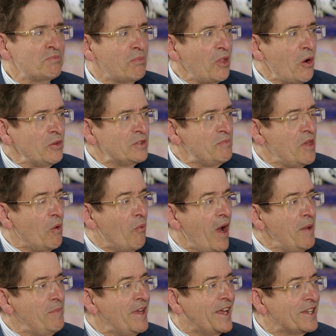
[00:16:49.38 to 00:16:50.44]
blows me
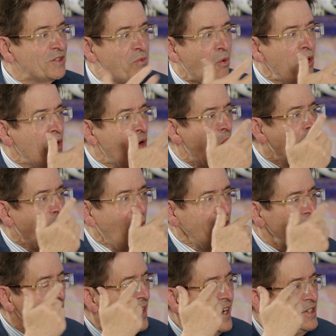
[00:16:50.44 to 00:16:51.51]
away because what
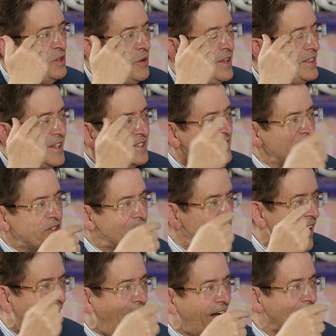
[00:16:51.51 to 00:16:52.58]
are they doing? This is
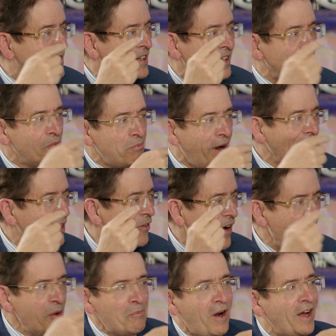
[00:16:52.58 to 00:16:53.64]
not my
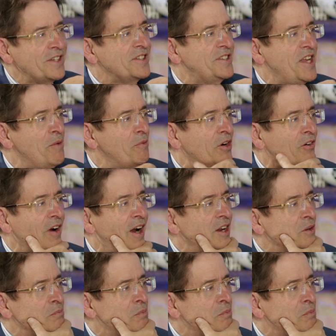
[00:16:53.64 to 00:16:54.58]
grandma's Democratic